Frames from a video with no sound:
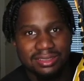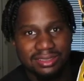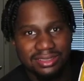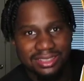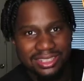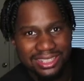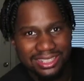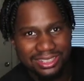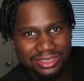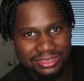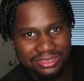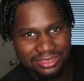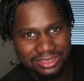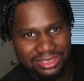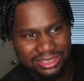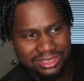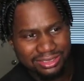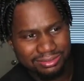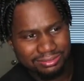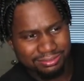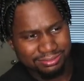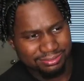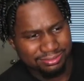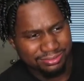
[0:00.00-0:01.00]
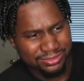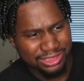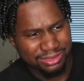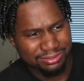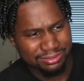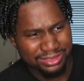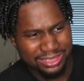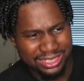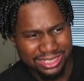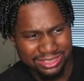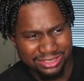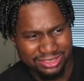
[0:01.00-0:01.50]
Y'all see
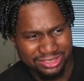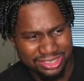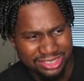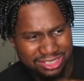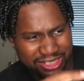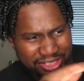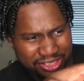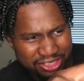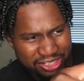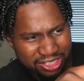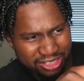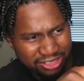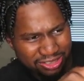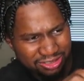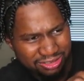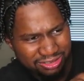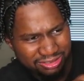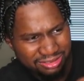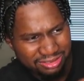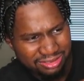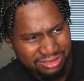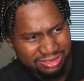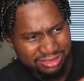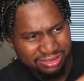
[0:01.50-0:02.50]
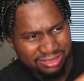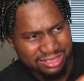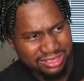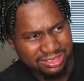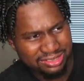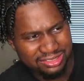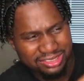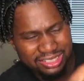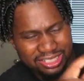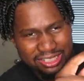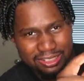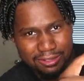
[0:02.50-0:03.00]
the yellow? You
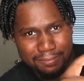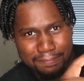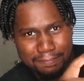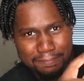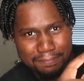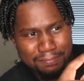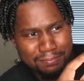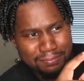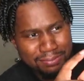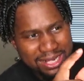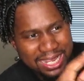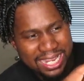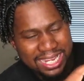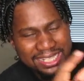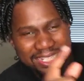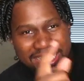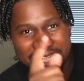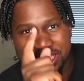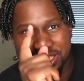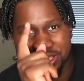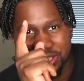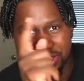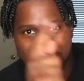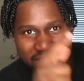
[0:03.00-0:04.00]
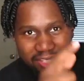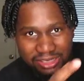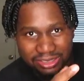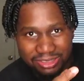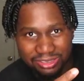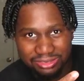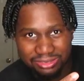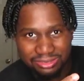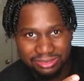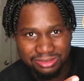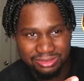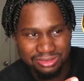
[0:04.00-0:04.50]
see the black and
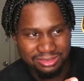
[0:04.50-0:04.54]
yellow?